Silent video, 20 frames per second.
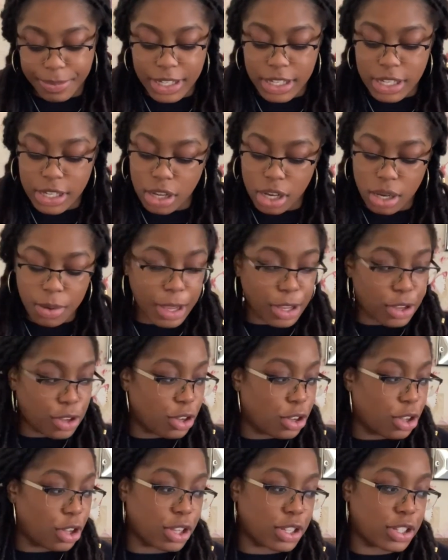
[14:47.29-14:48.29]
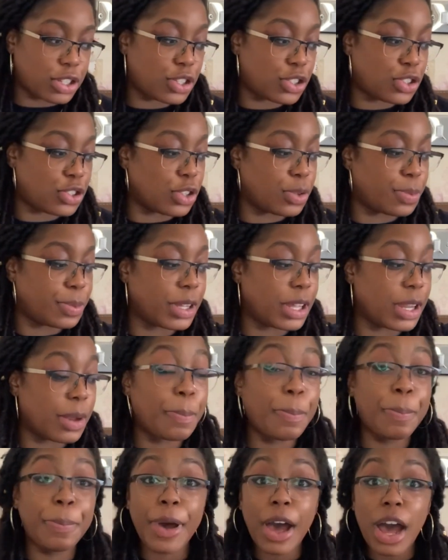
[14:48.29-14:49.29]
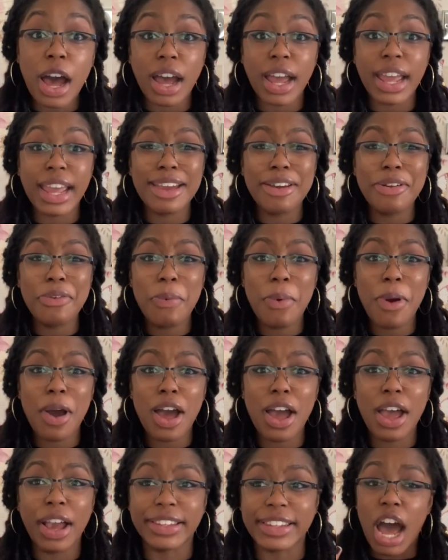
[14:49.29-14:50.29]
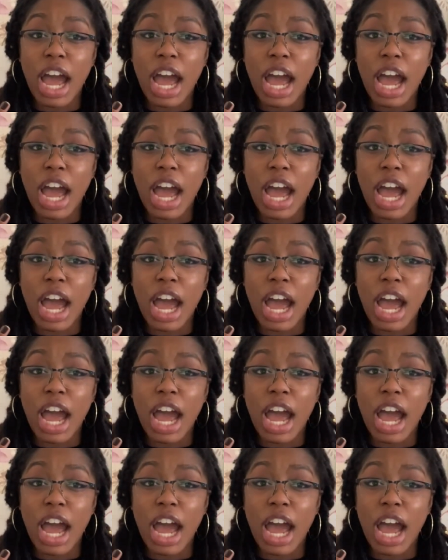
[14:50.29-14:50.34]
This is gonna make you look stupid, but it worked.